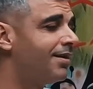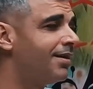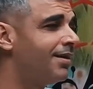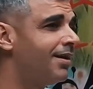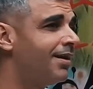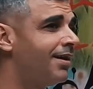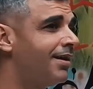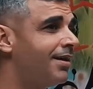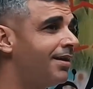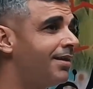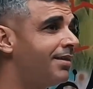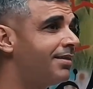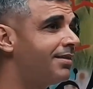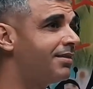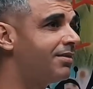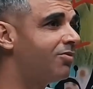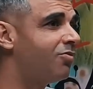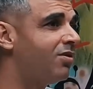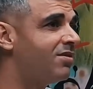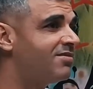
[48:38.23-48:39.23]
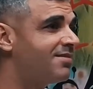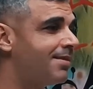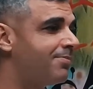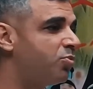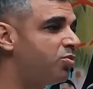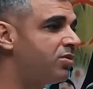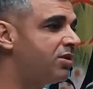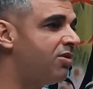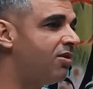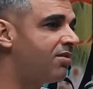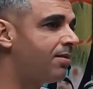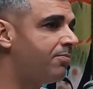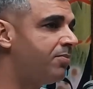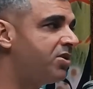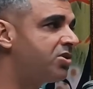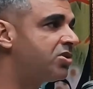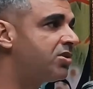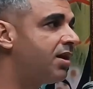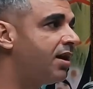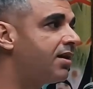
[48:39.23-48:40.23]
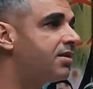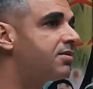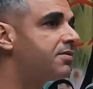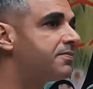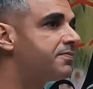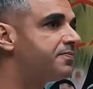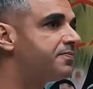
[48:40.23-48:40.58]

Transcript: And once they put me on the pitch night,